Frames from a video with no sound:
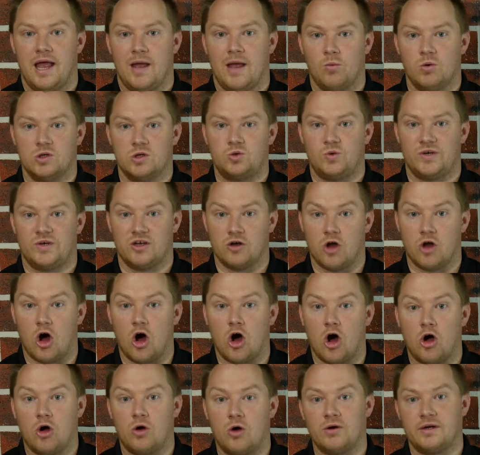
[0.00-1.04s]
in which we can
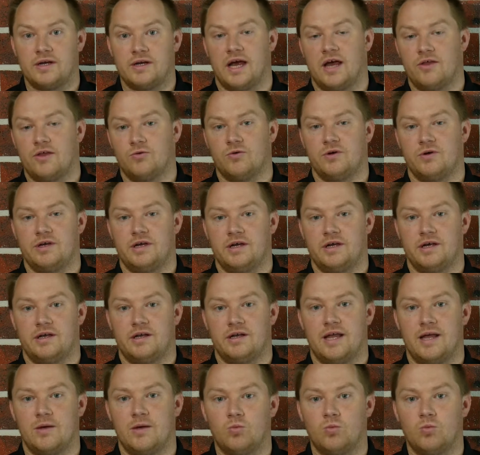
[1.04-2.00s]
all gather again